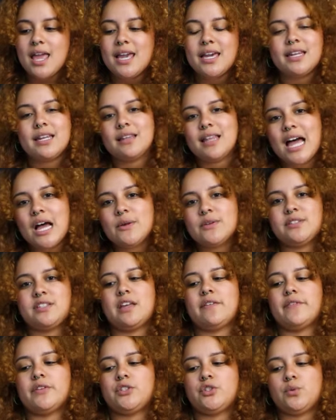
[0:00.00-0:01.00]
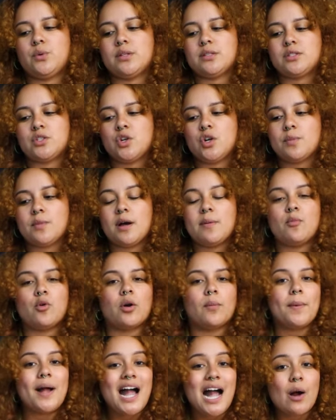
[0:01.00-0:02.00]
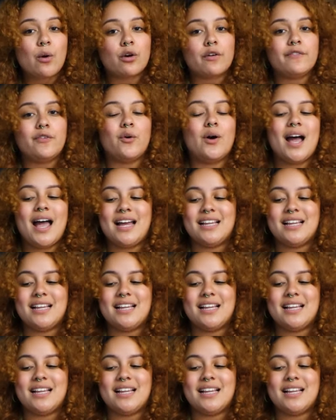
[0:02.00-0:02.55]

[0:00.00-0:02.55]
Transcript: it allows David to assume a more powerful